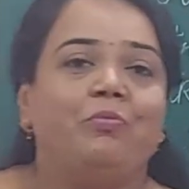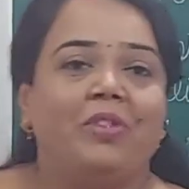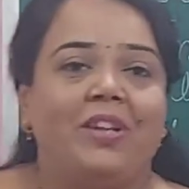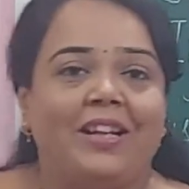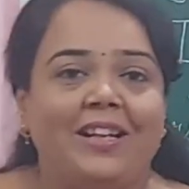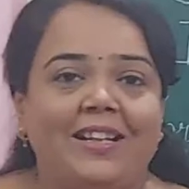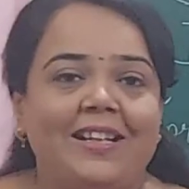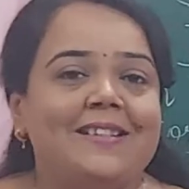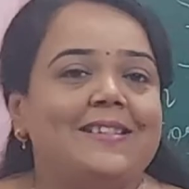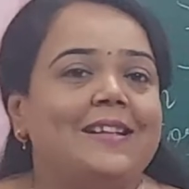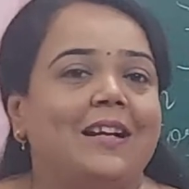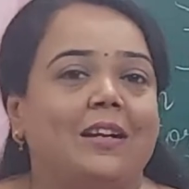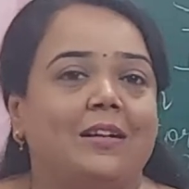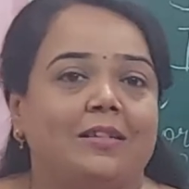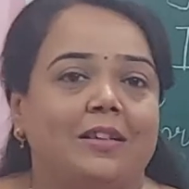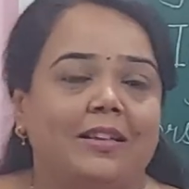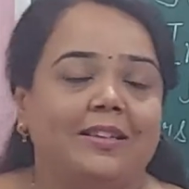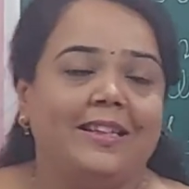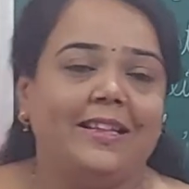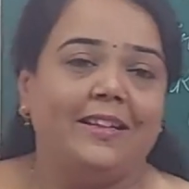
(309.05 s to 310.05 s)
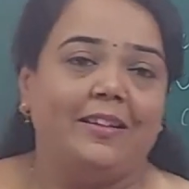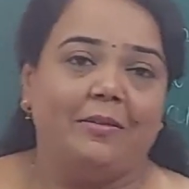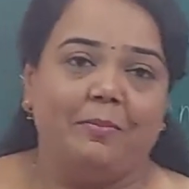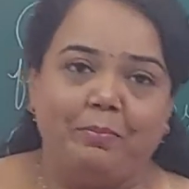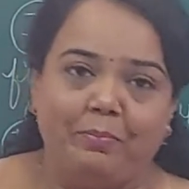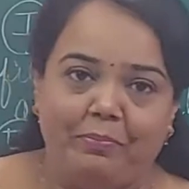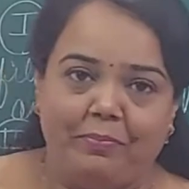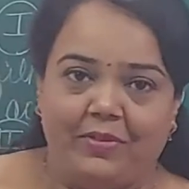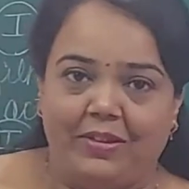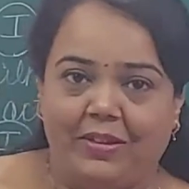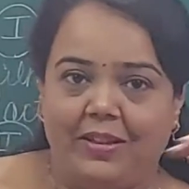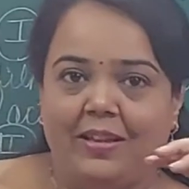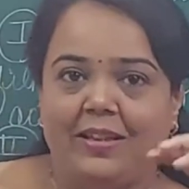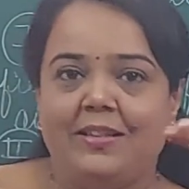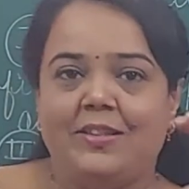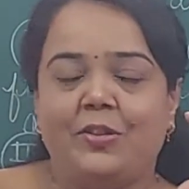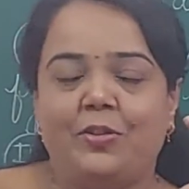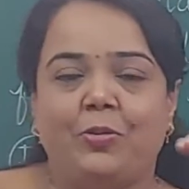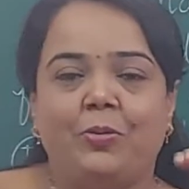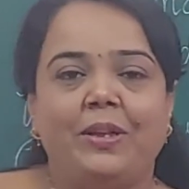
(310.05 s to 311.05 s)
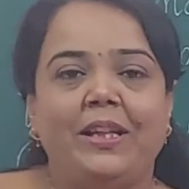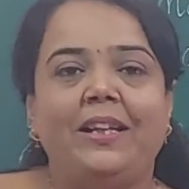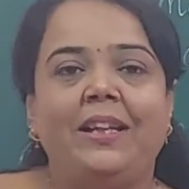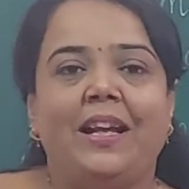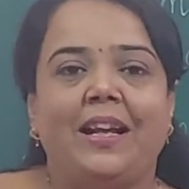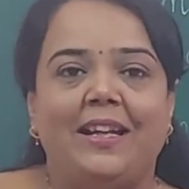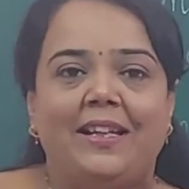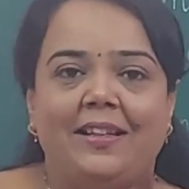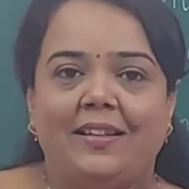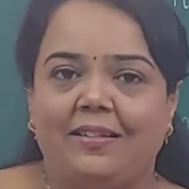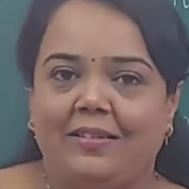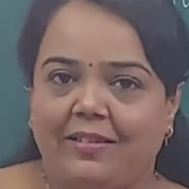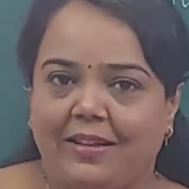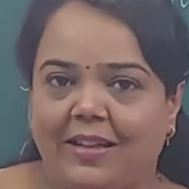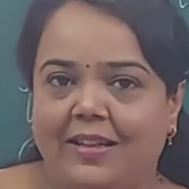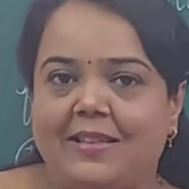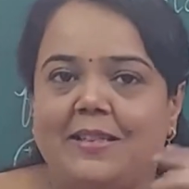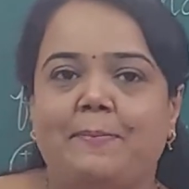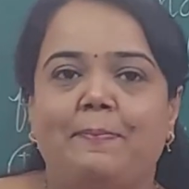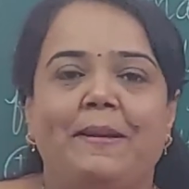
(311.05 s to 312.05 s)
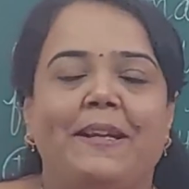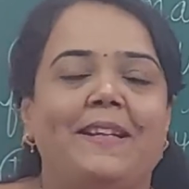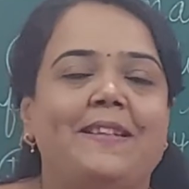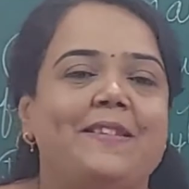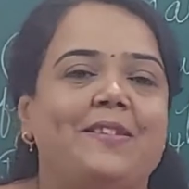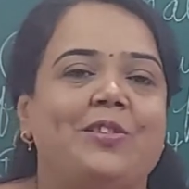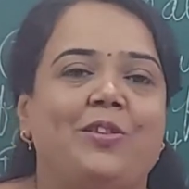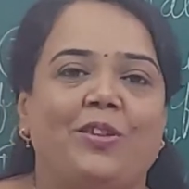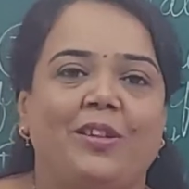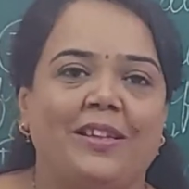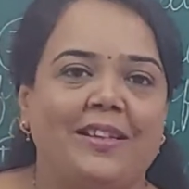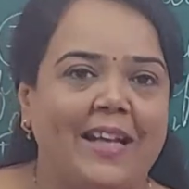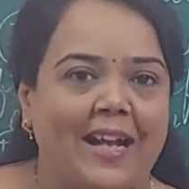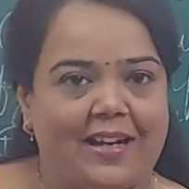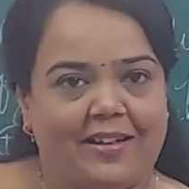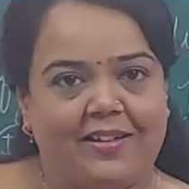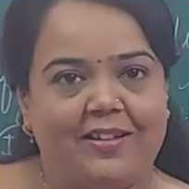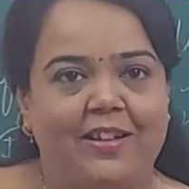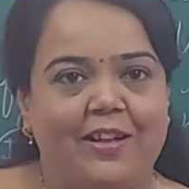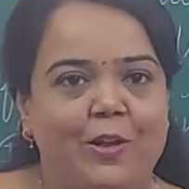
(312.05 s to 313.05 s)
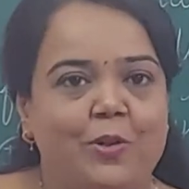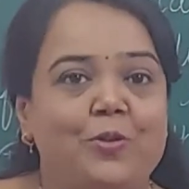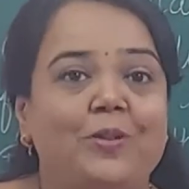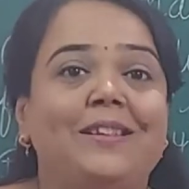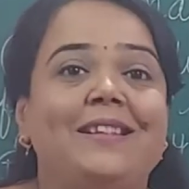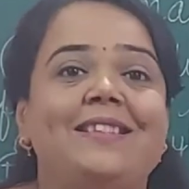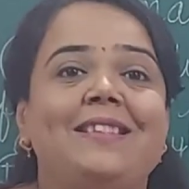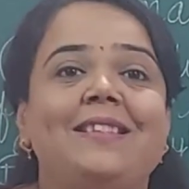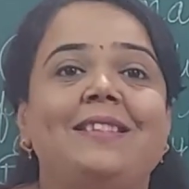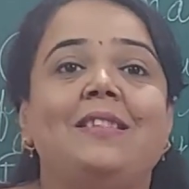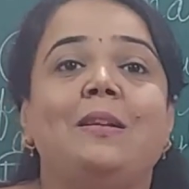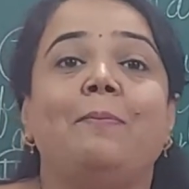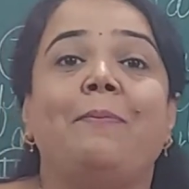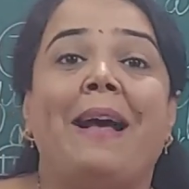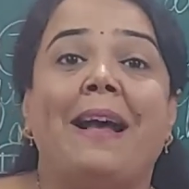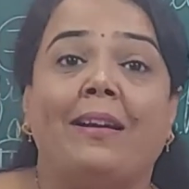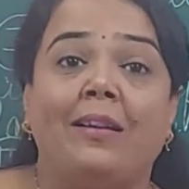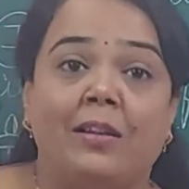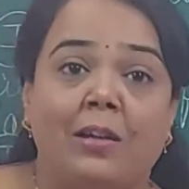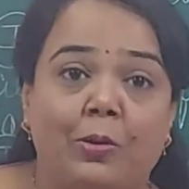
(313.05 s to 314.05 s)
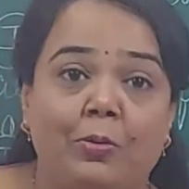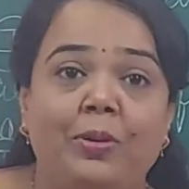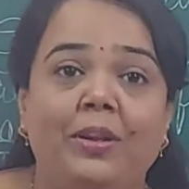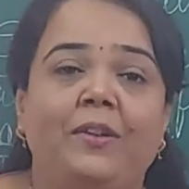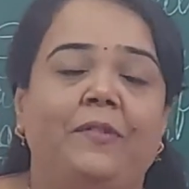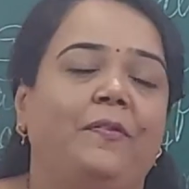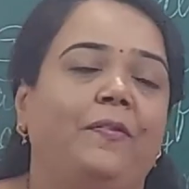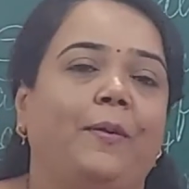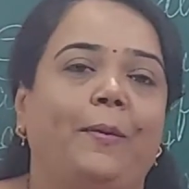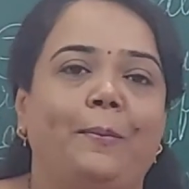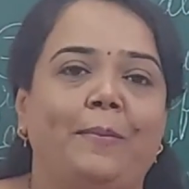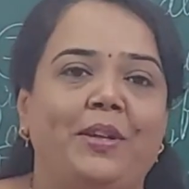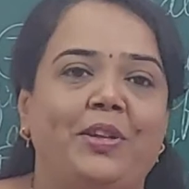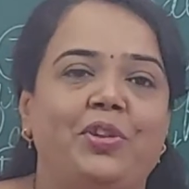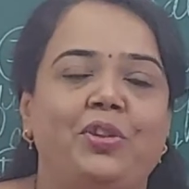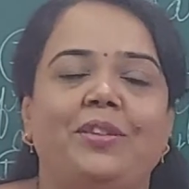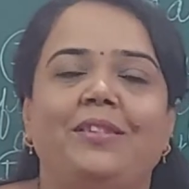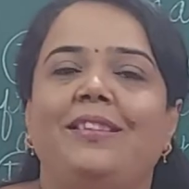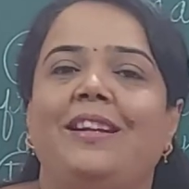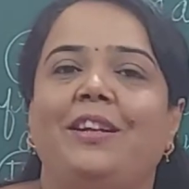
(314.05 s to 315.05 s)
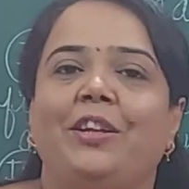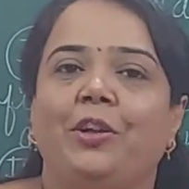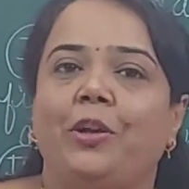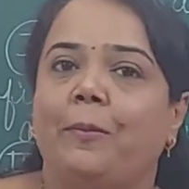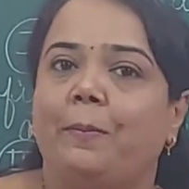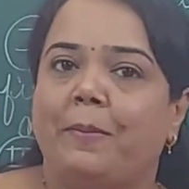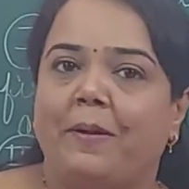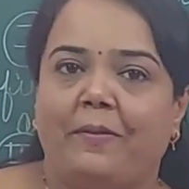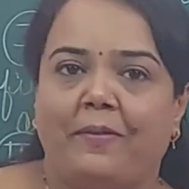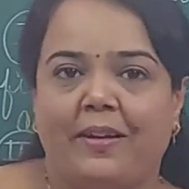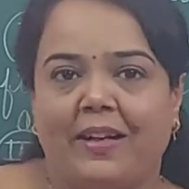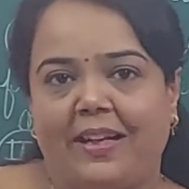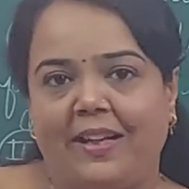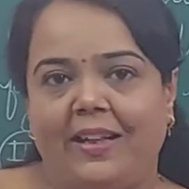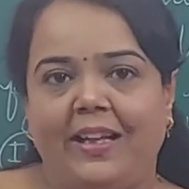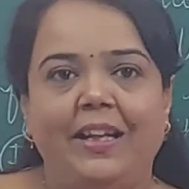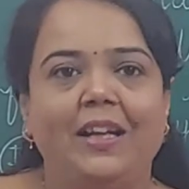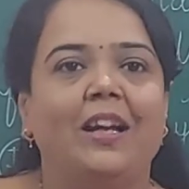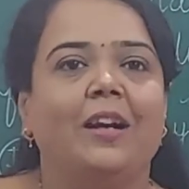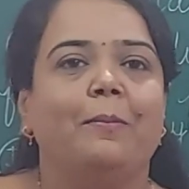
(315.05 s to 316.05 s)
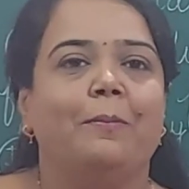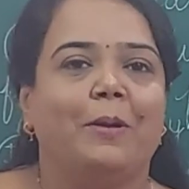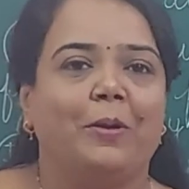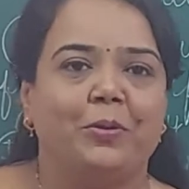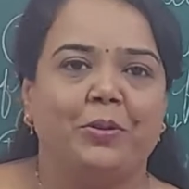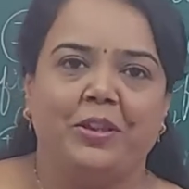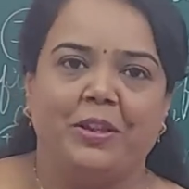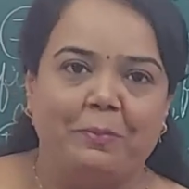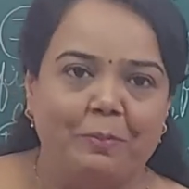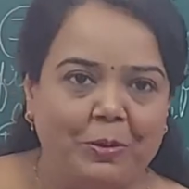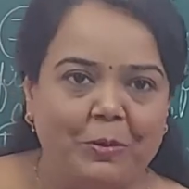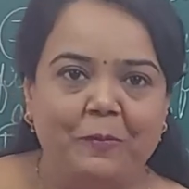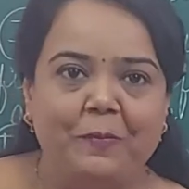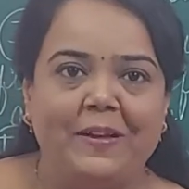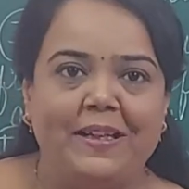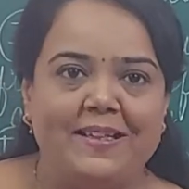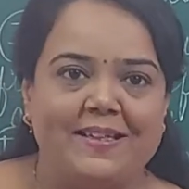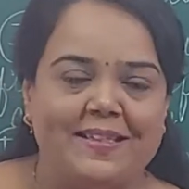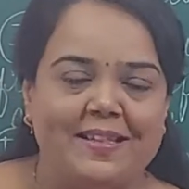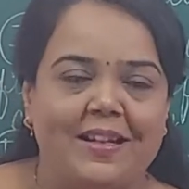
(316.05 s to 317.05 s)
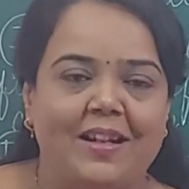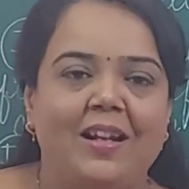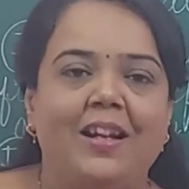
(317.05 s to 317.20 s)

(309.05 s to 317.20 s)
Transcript: It is the storyline is based on that. So this is the background information that you are providing about the movies.